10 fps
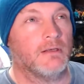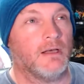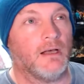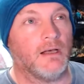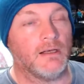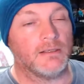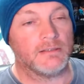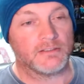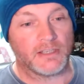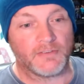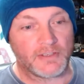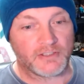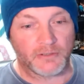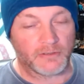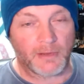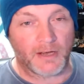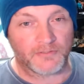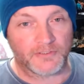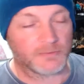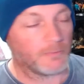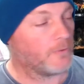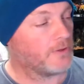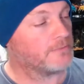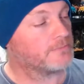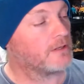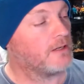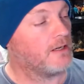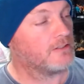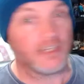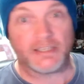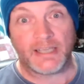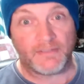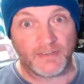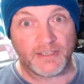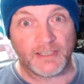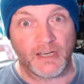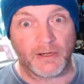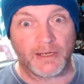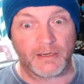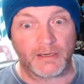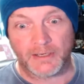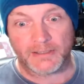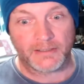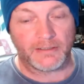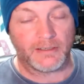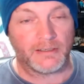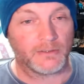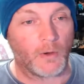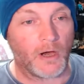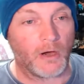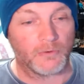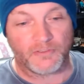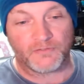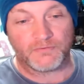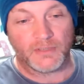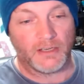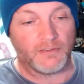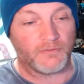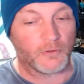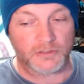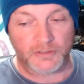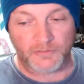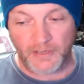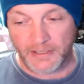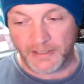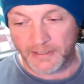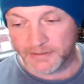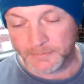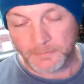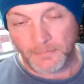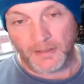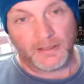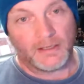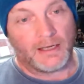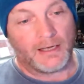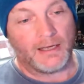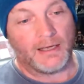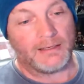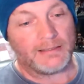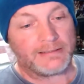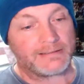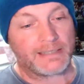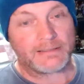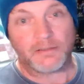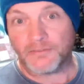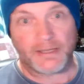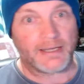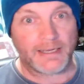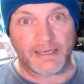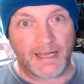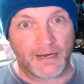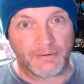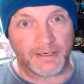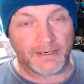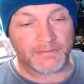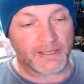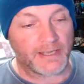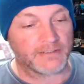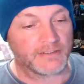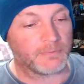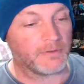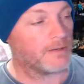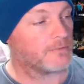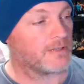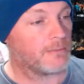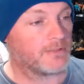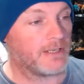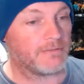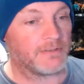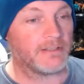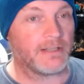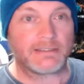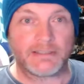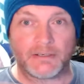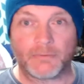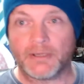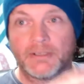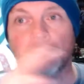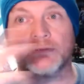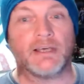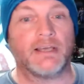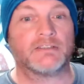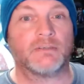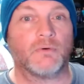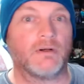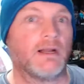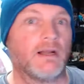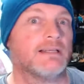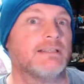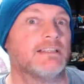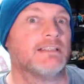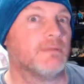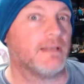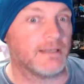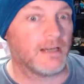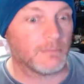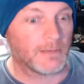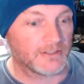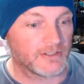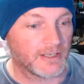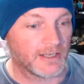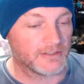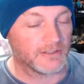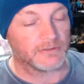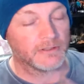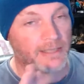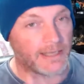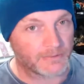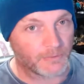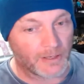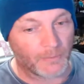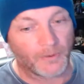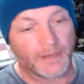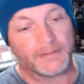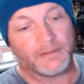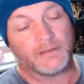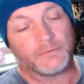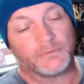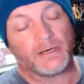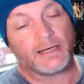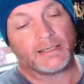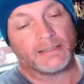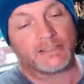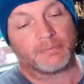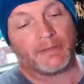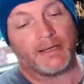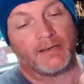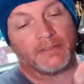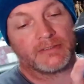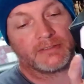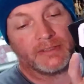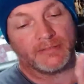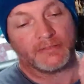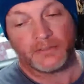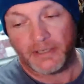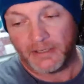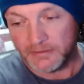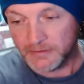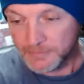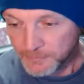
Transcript: and stuff. I showed them off this morning. Check that video. I got them right there on the wall where the Fortress of Fang is. That's the only thing I got out right now. Everything else is put up because I'm getting ready, like I said, to redo things to where I can display all my G.I. Joes. And that's what I'm waiting on, where I can display all this stuff together.